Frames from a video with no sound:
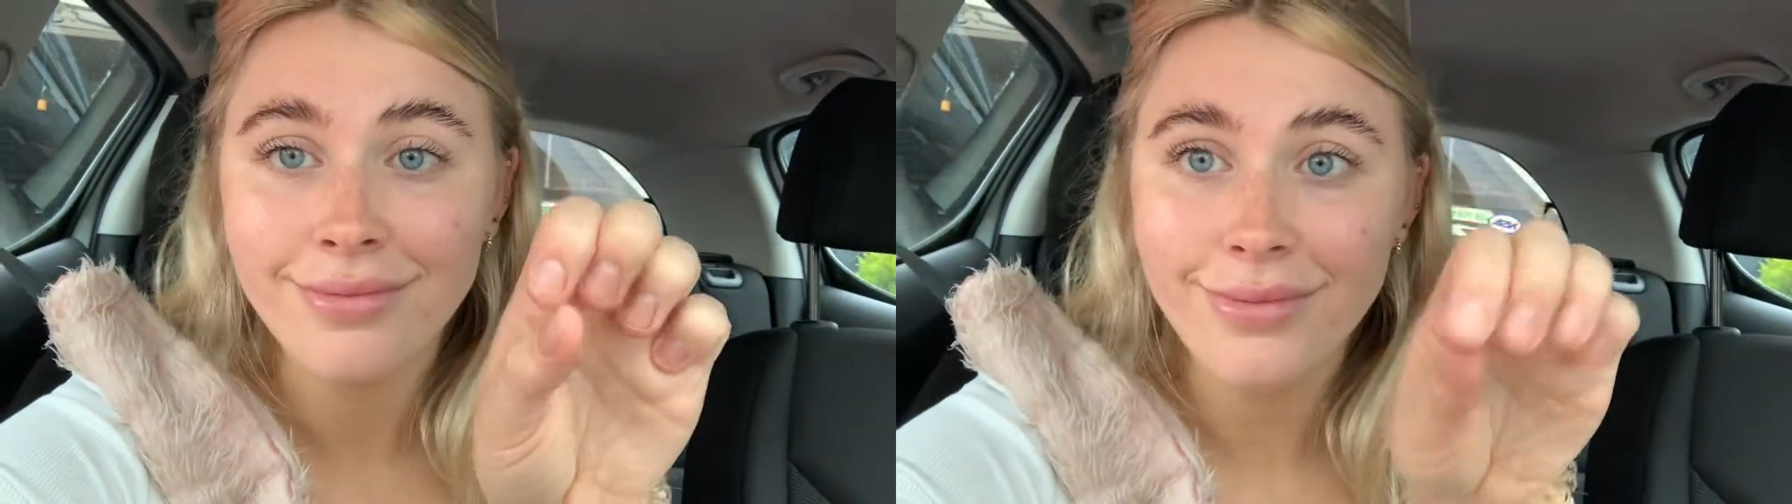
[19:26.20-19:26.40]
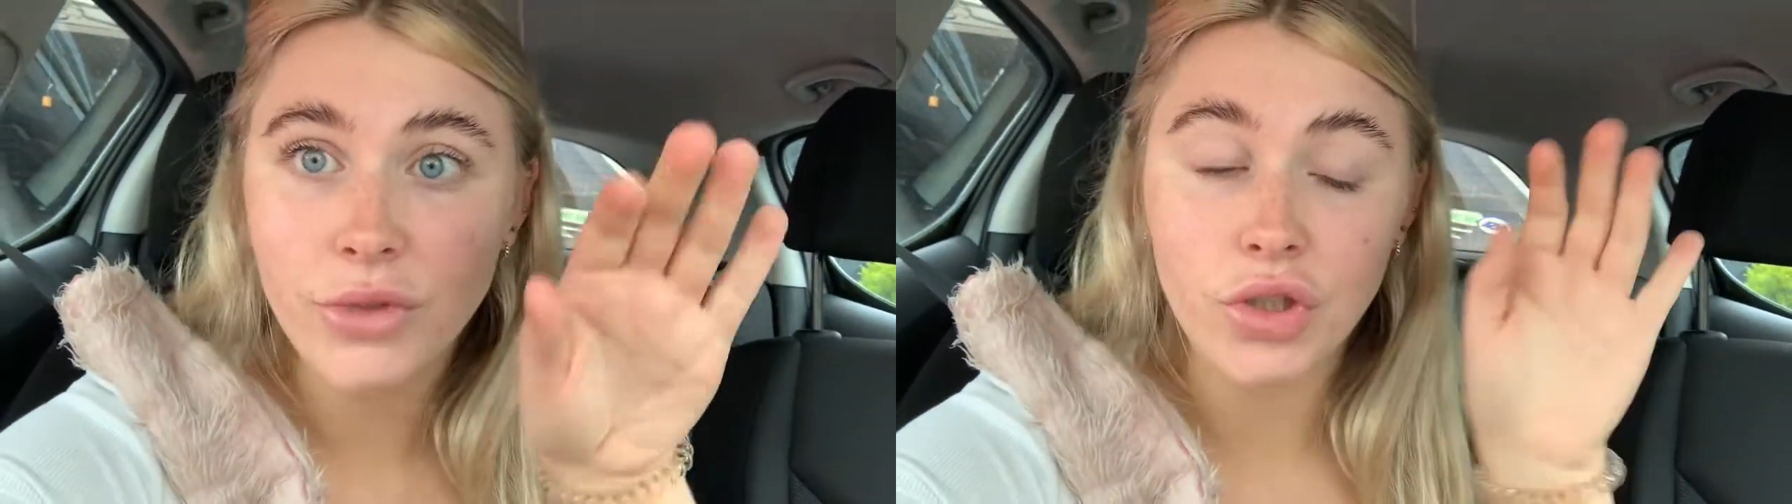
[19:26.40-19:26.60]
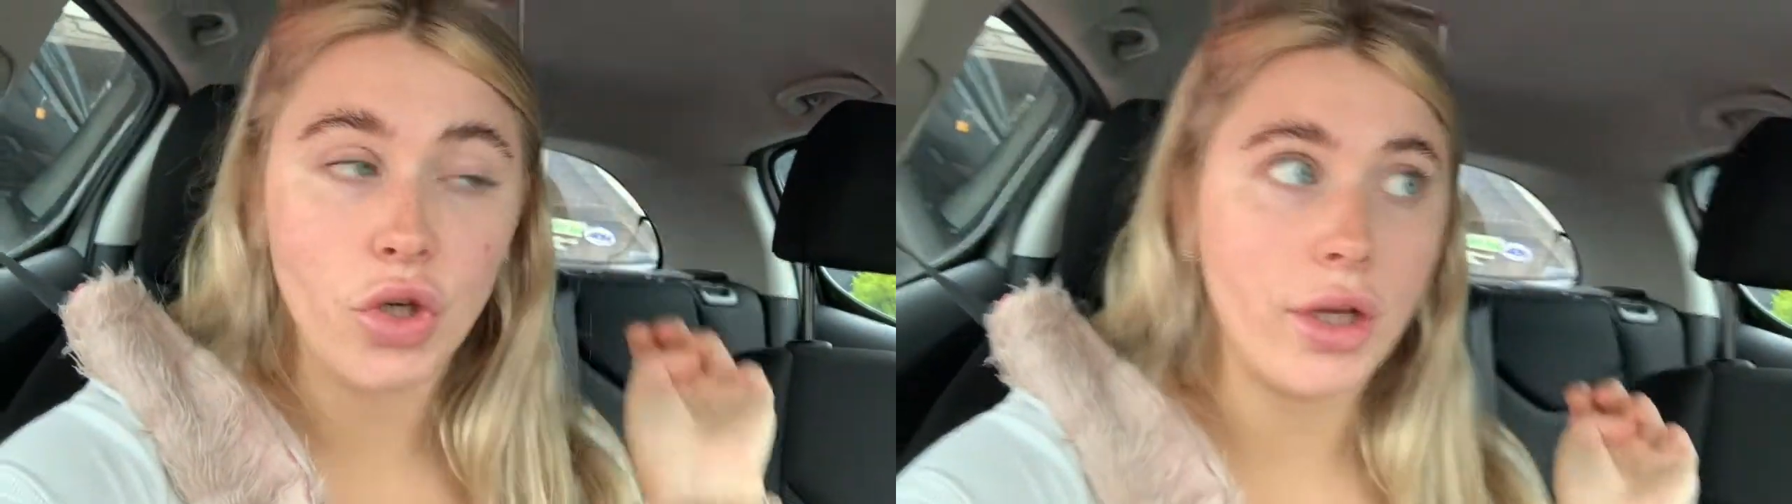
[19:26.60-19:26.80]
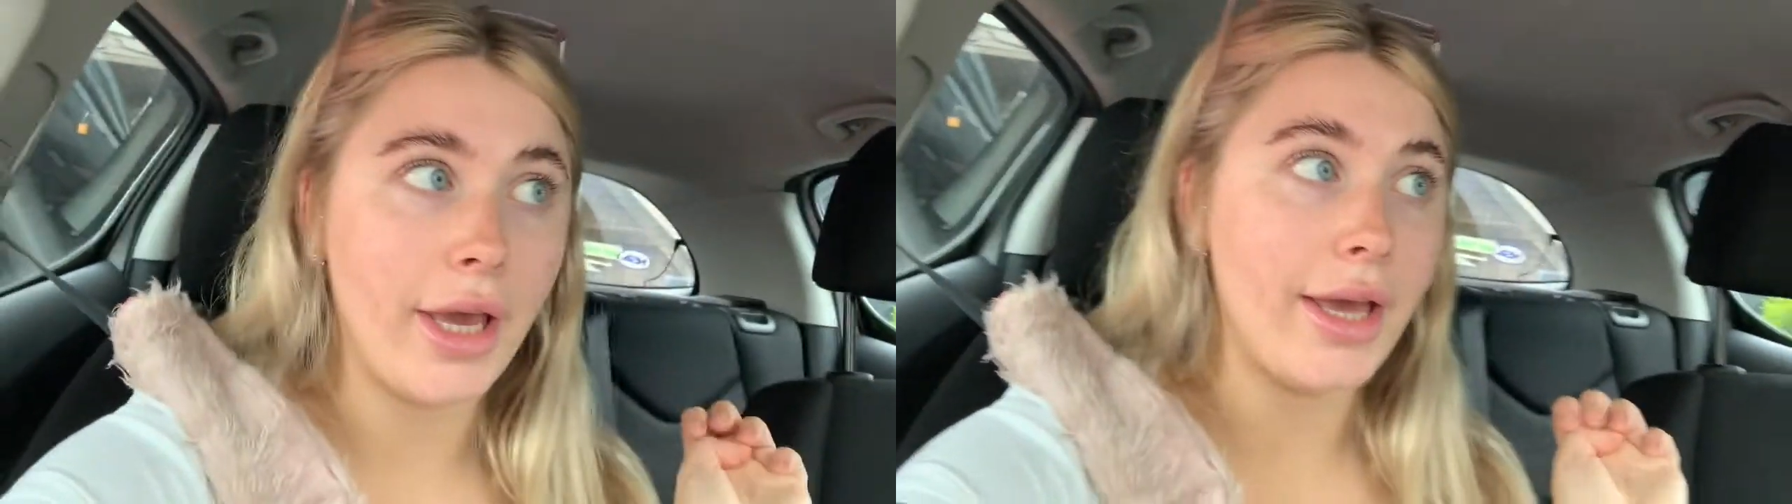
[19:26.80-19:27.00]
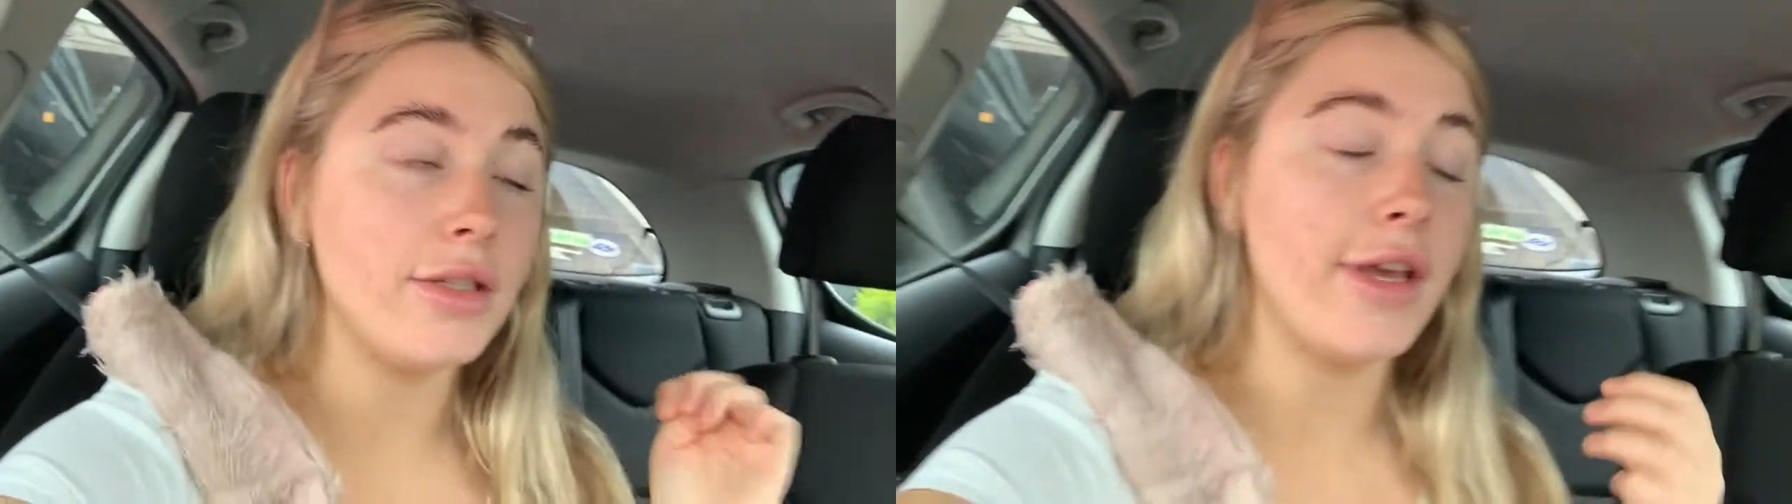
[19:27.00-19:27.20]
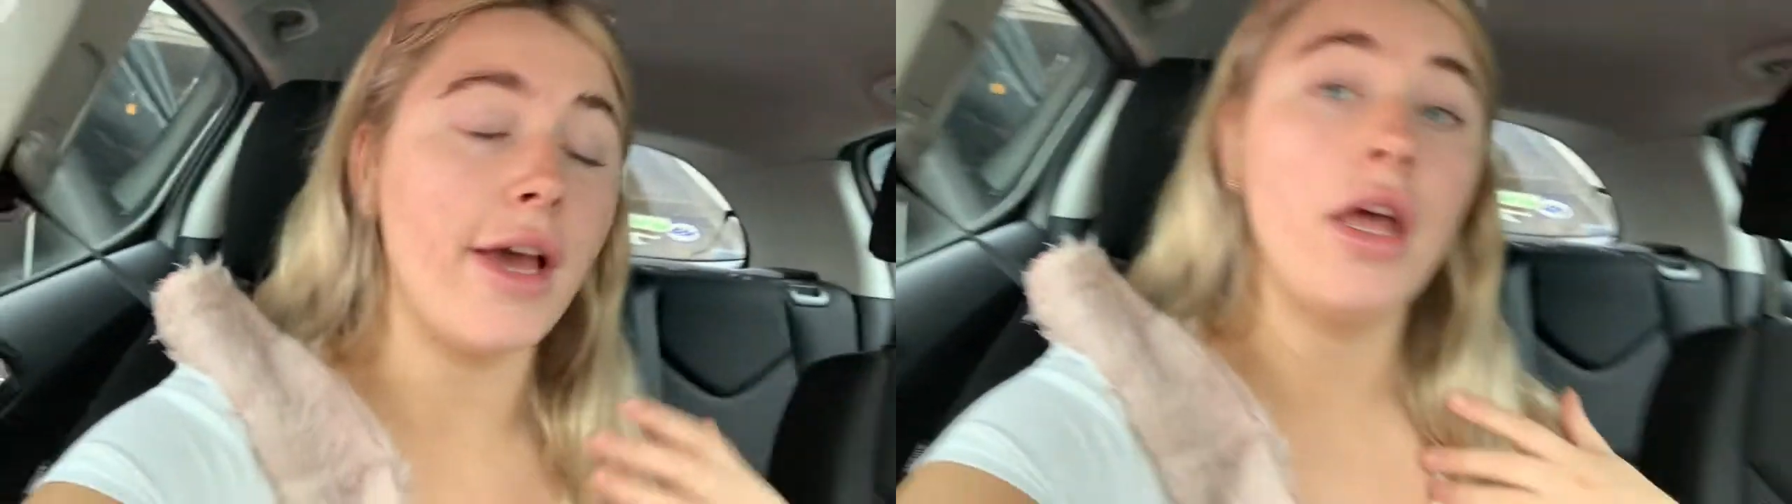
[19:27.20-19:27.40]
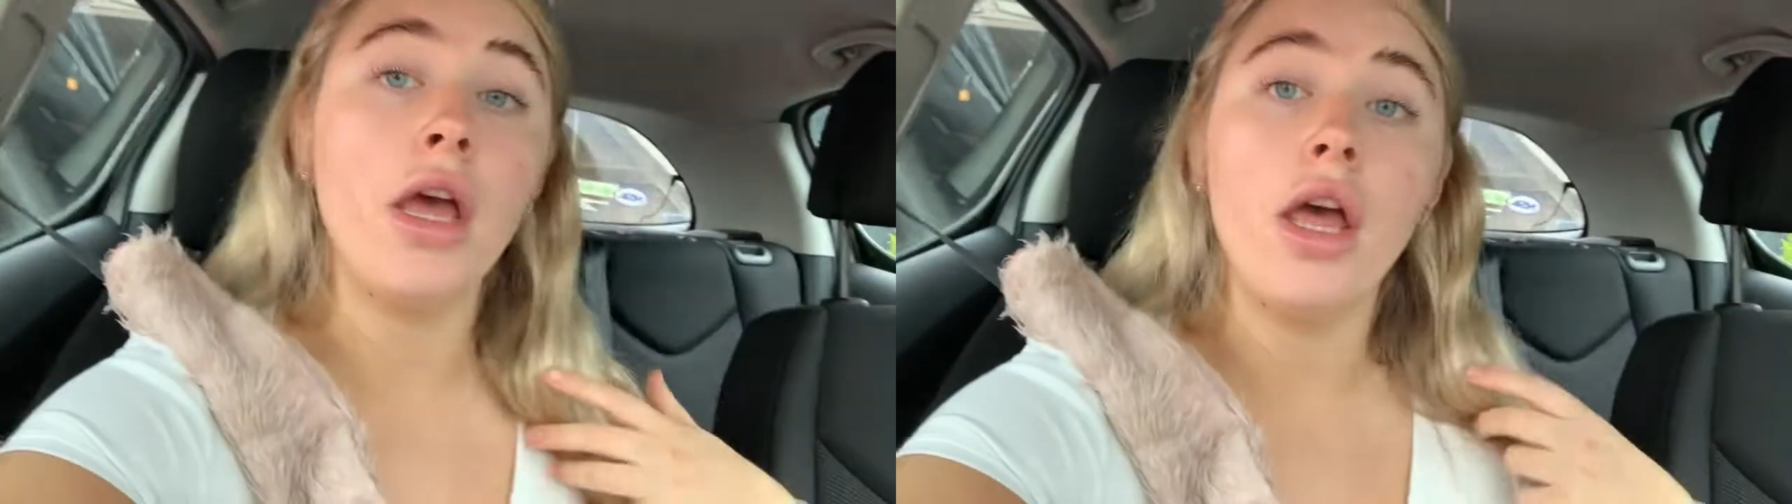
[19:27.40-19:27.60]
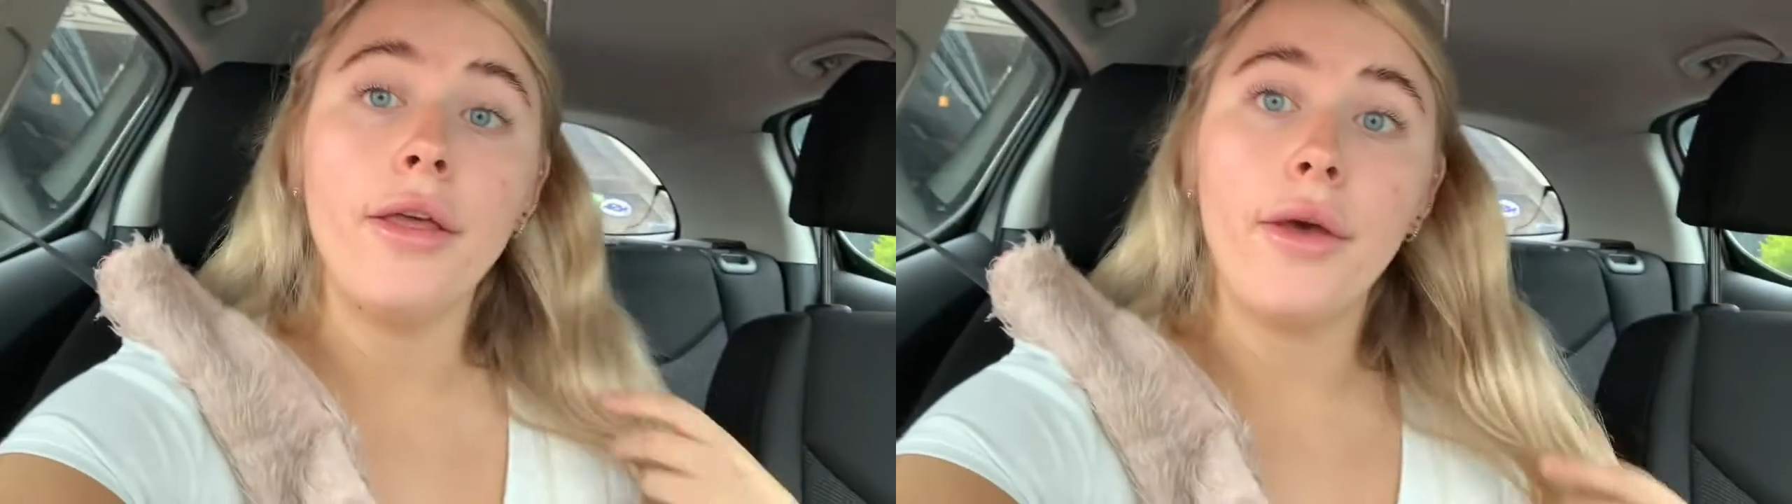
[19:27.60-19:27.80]
it's not okay so yeah
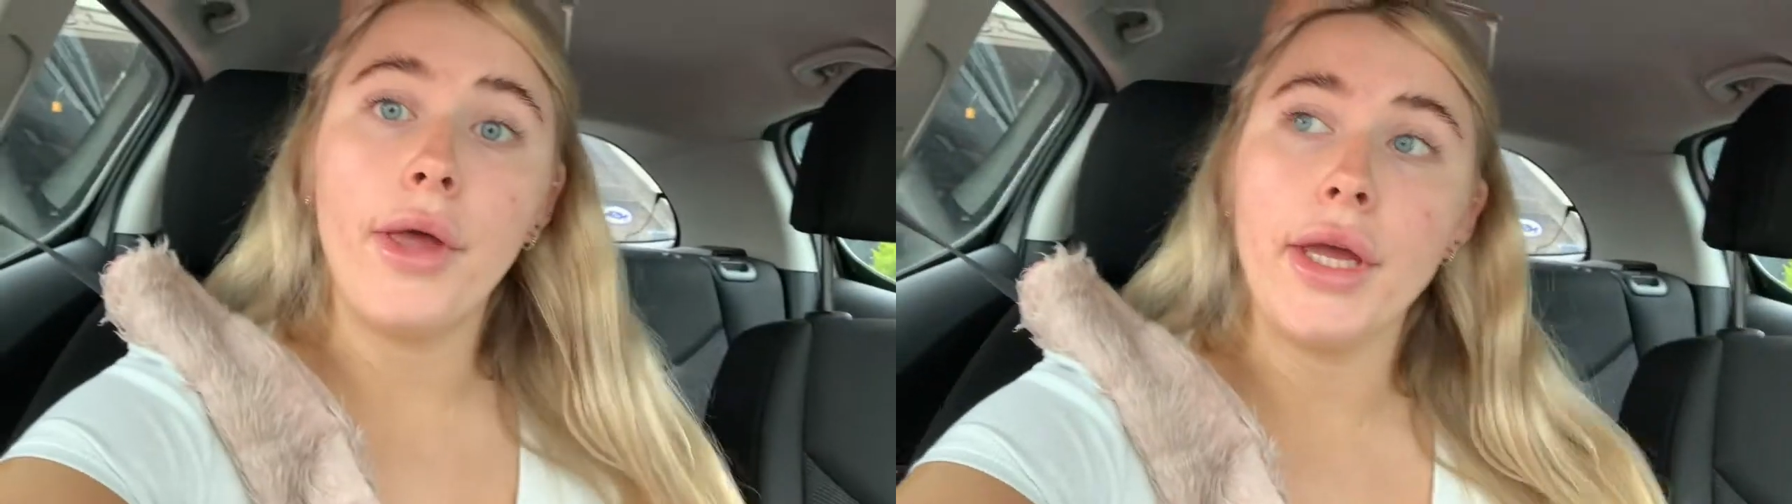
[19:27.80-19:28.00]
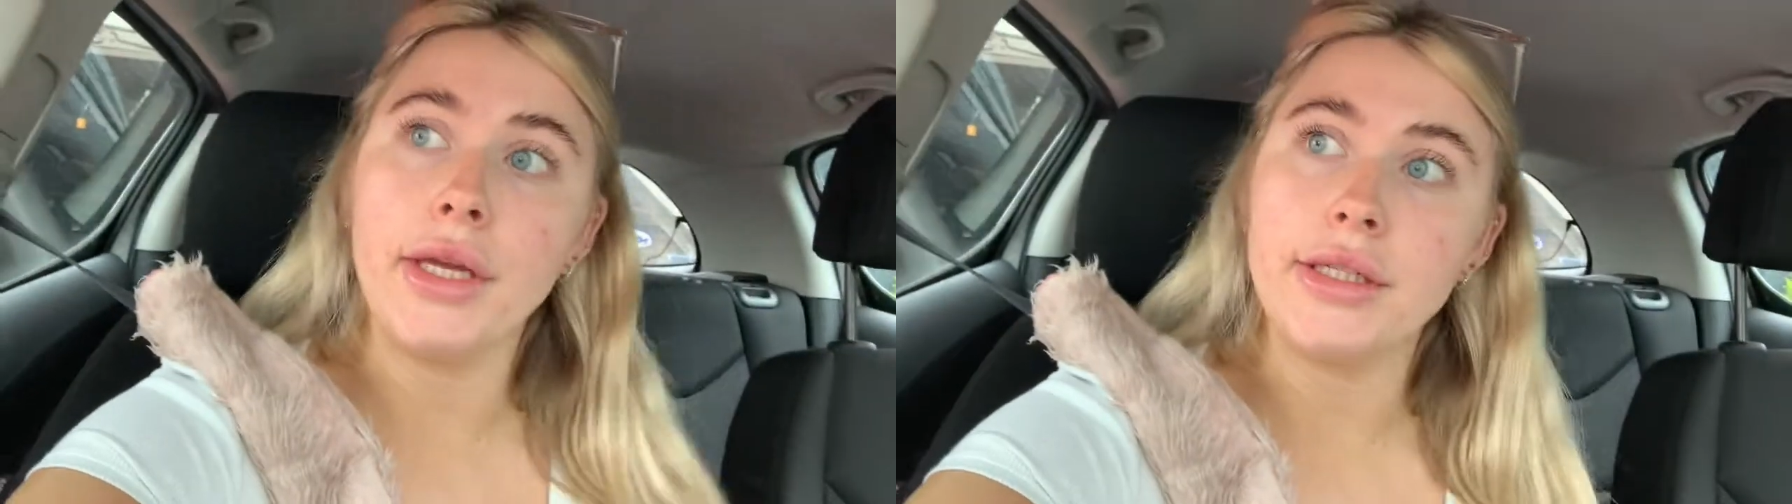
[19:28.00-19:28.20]
going